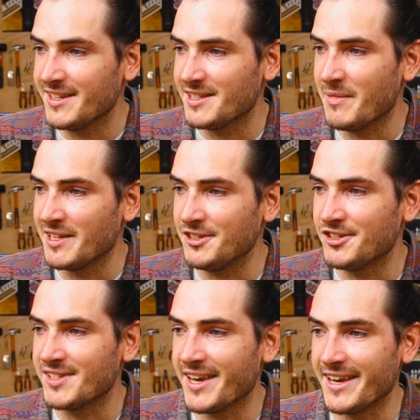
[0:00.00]
is a
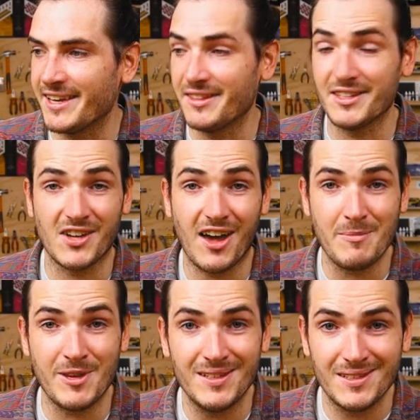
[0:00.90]
message saying the
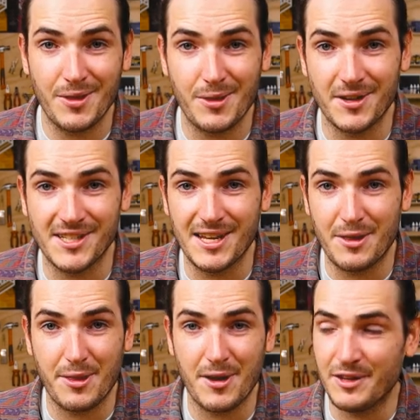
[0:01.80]
time is
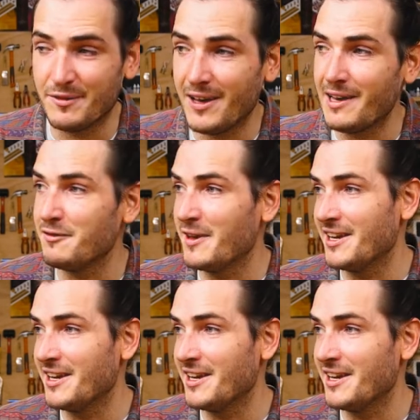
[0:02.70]
13:35,